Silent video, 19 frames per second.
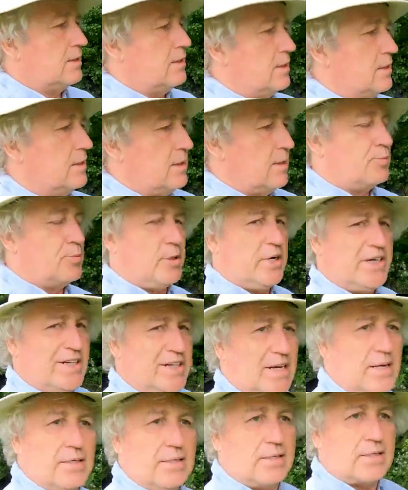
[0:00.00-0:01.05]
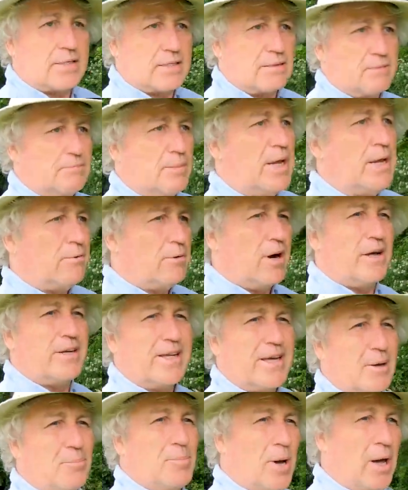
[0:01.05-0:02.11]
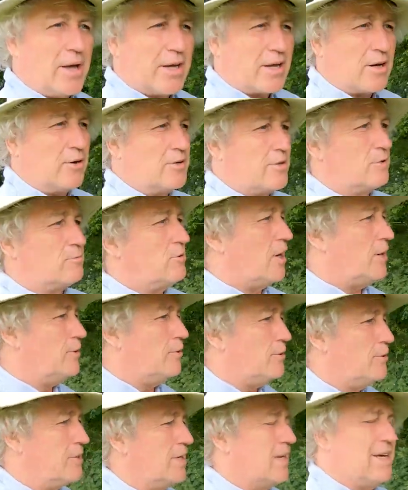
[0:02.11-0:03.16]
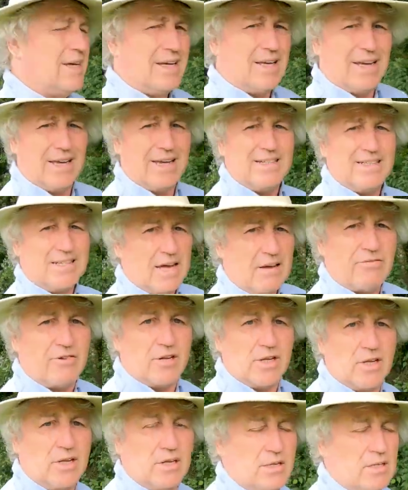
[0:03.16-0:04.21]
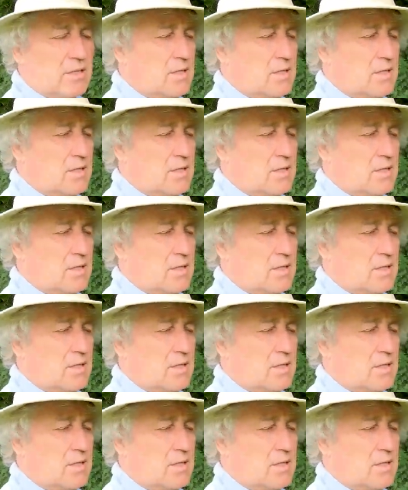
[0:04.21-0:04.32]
appreciates me riding a bike on a road in Devon.